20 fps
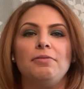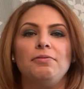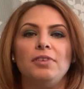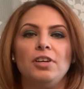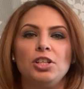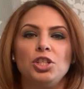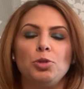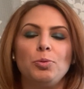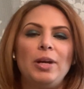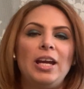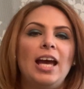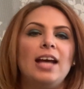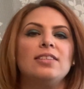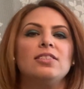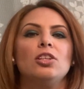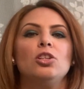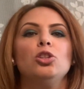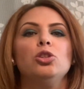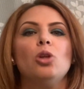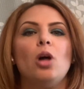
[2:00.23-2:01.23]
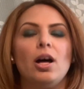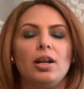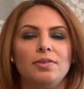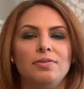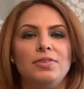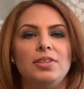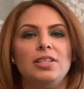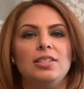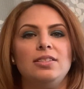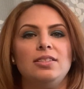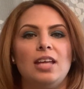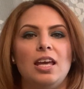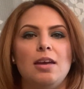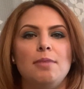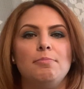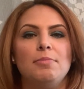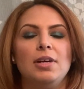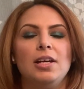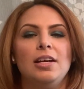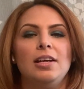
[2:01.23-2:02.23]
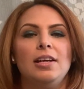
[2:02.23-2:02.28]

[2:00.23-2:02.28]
Feng Shui has a lot of the same